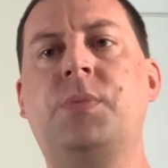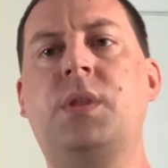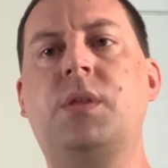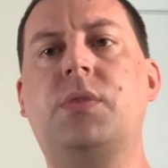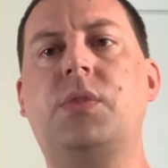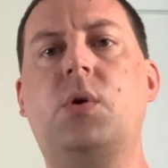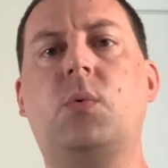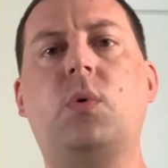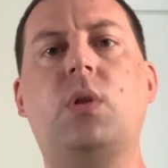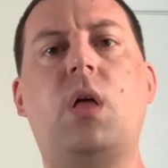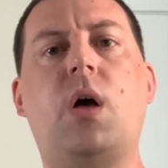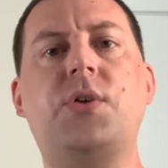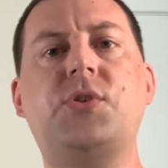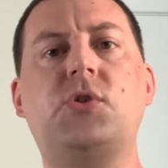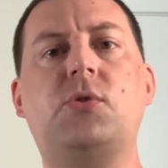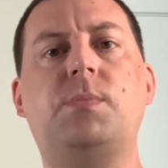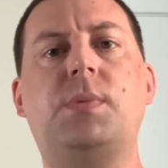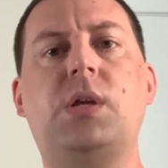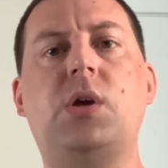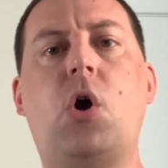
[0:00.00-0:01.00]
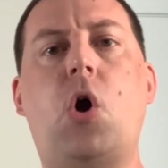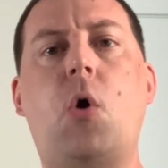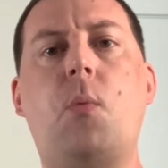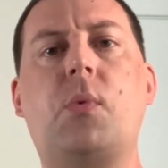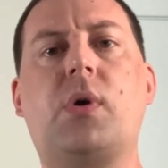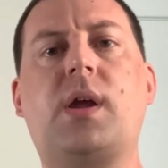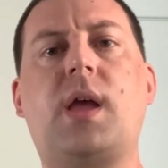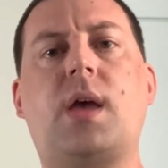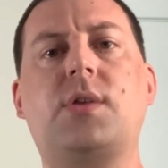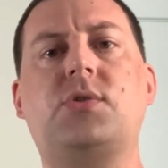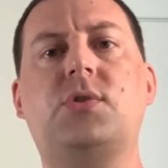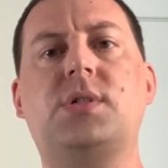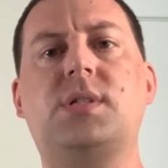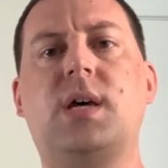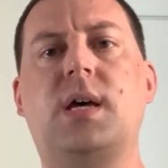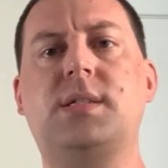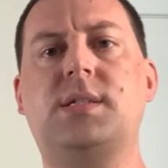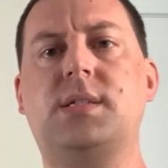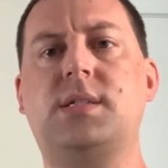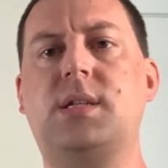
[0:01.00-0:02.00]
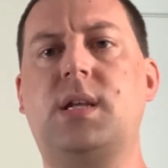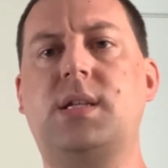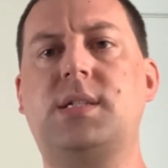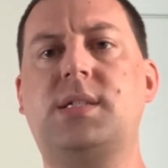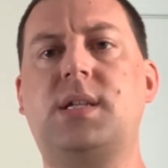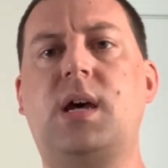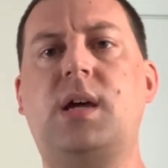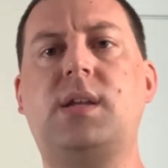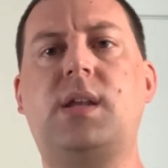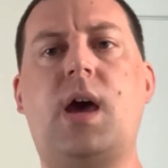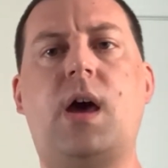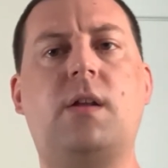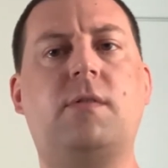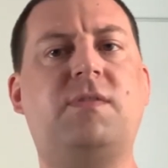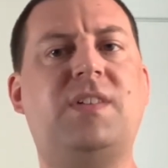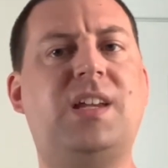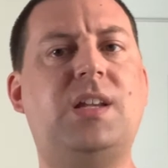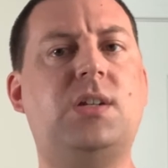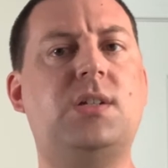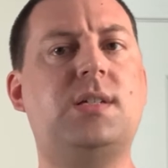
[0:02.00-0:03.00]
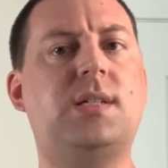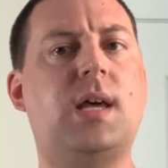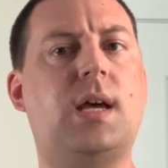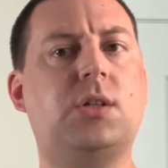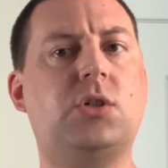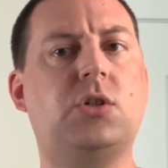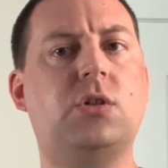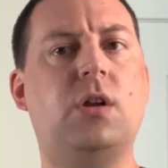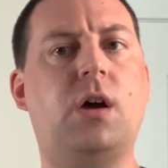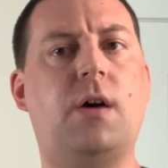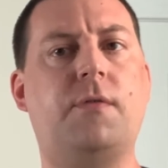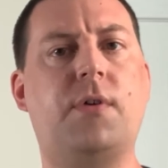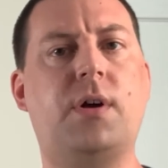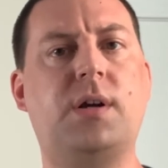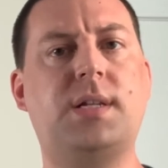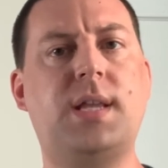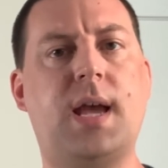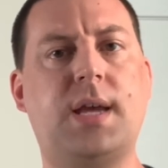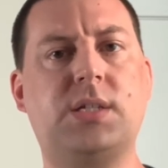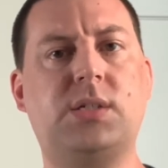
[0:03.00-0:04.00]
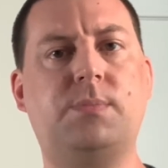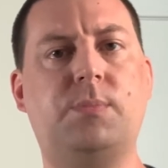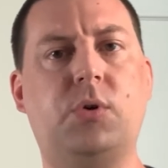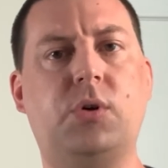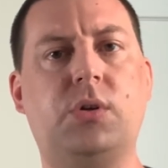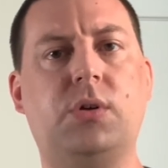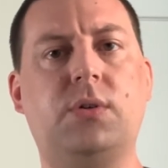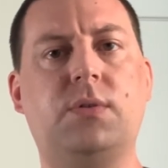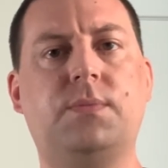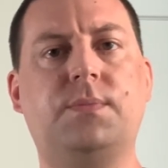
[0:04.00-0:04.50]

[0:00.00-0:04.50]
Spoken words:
There will also be homework exercises assigned out of each section of our textbook.